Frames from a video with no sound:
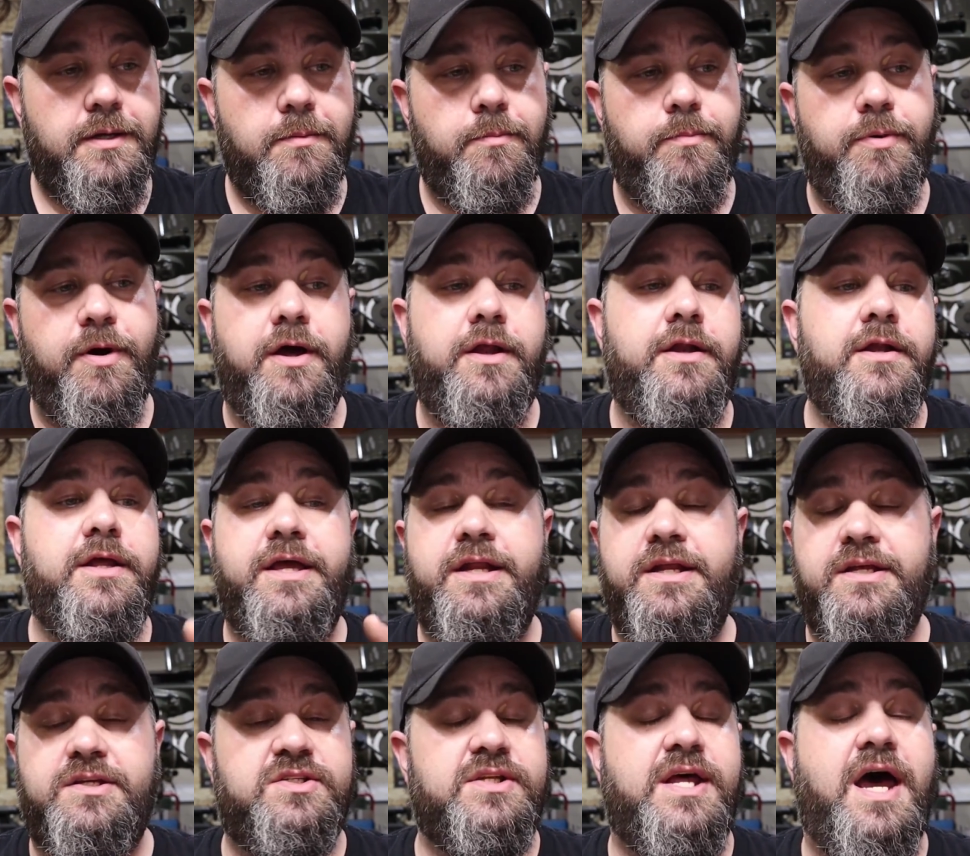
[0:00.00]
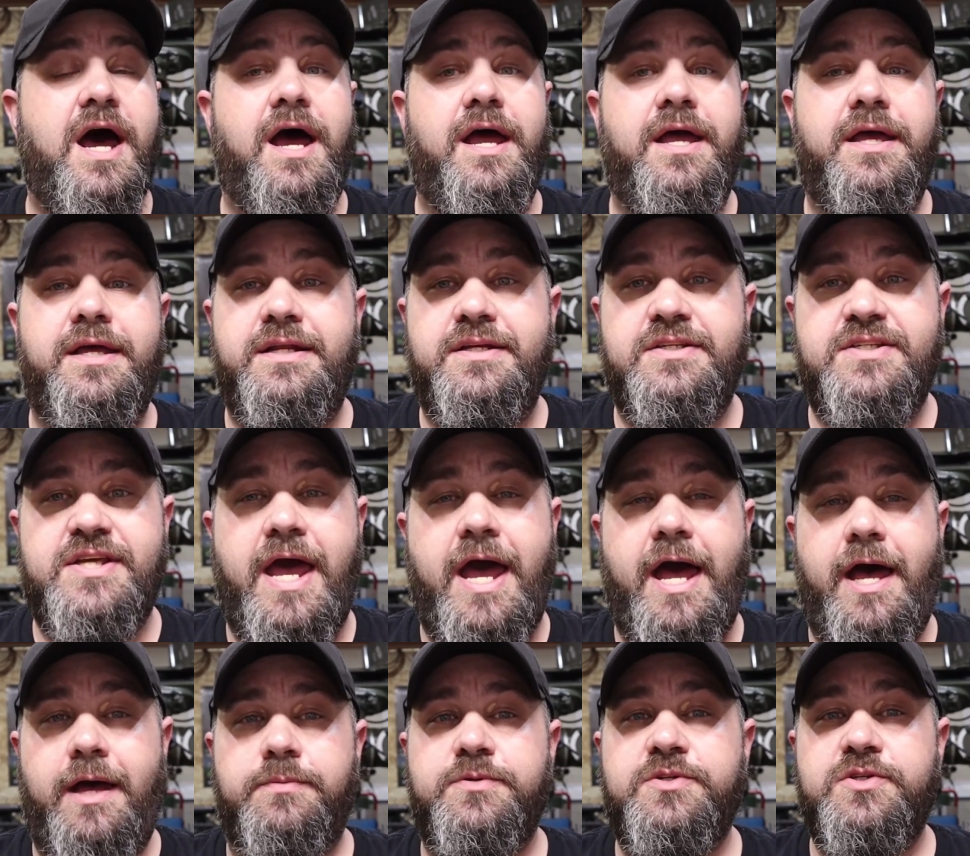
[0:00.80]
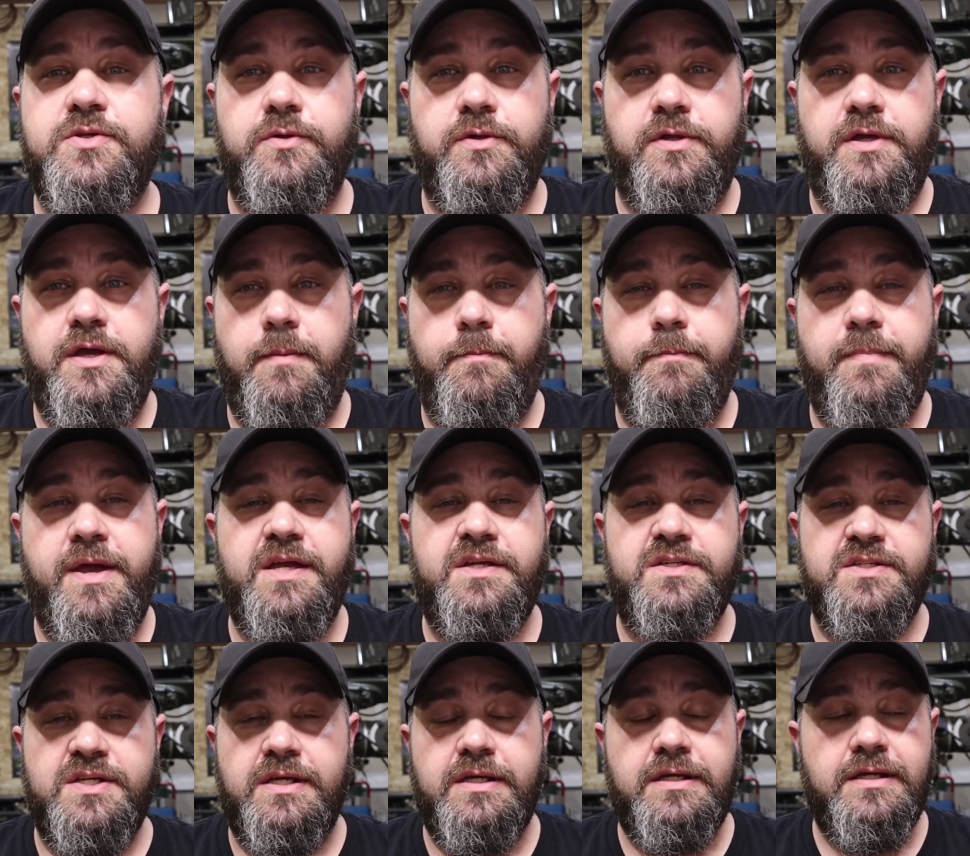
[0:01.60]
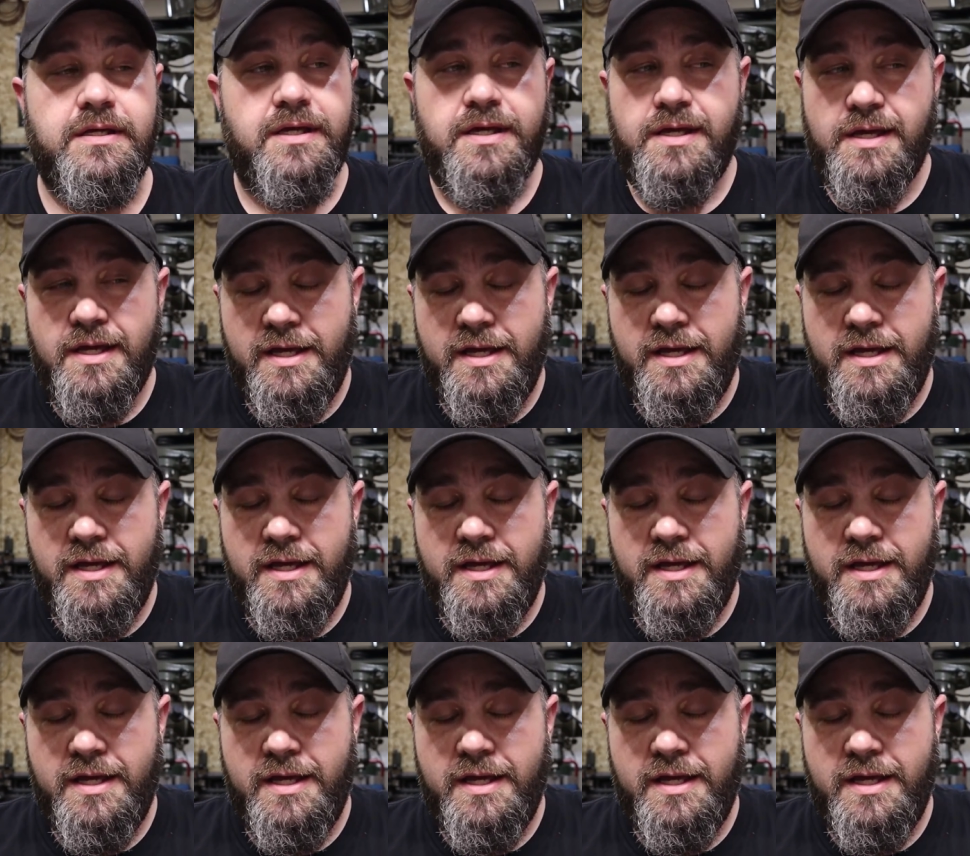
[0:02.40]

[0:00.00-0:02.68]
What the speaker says: But it is not. It is absolutely amazing.